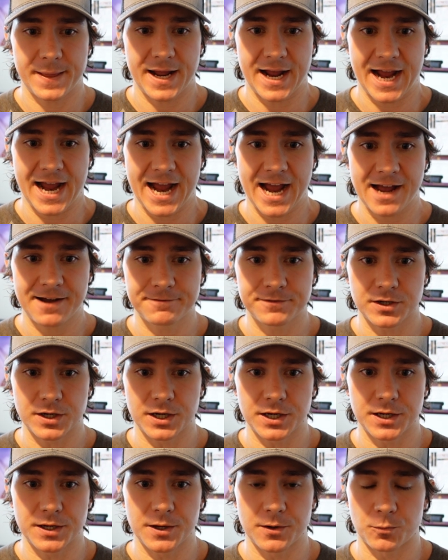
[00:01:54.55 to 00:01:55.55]
have
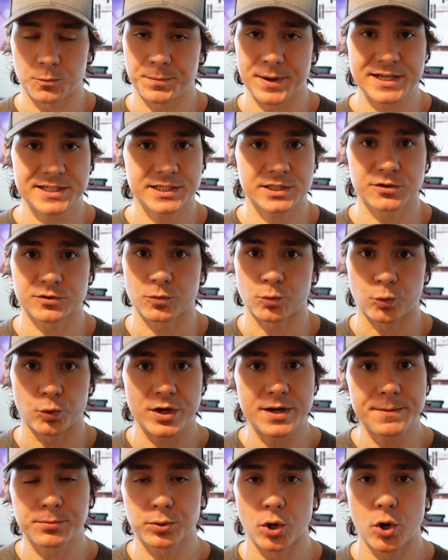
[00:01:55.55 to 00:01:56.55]
basically
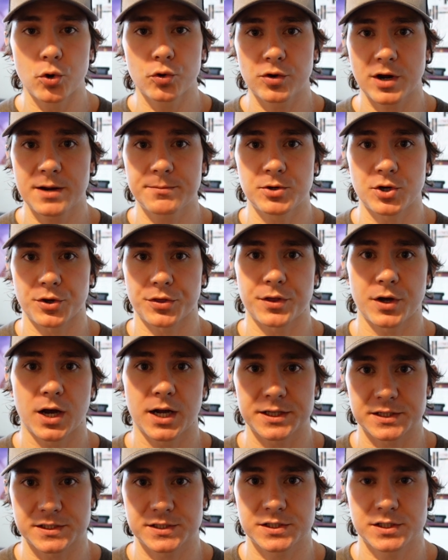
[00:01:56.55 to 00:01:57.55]
reprogram your
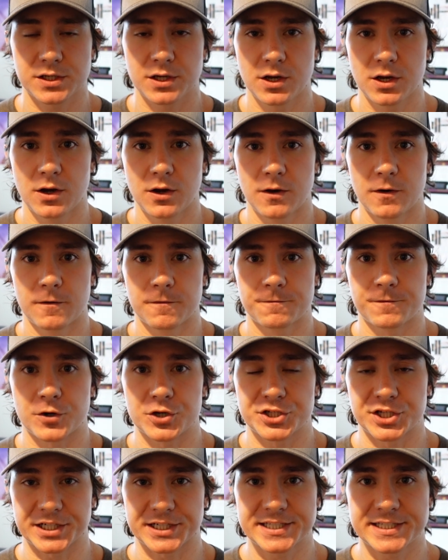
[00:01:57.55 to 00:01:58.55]
thoughts for
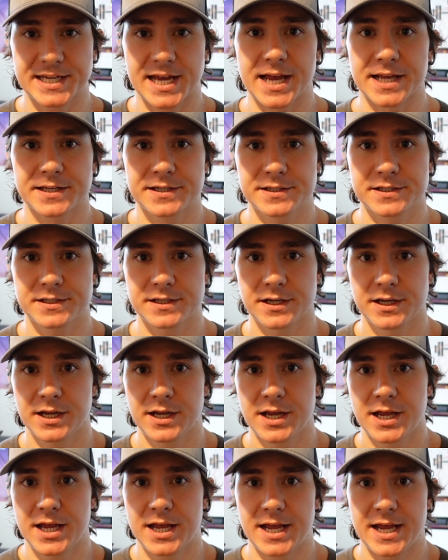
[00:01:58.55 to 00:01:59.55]
success.
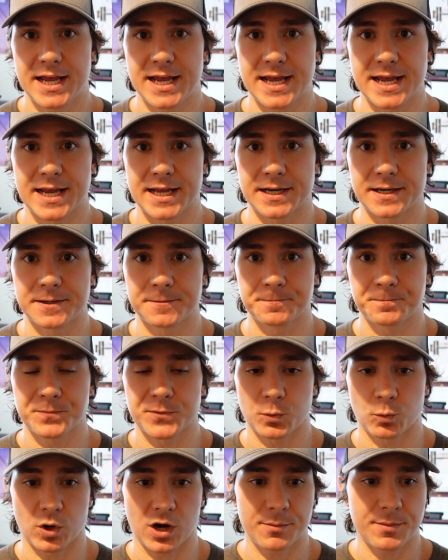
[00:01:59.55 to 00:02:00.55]

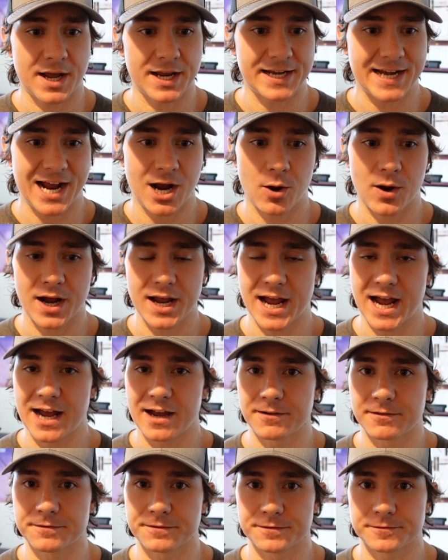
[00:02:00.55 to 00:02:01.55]
And where I'm at now, I
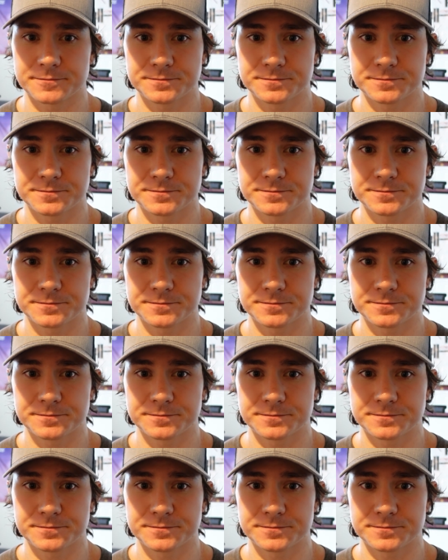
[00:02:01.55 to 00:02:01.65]
have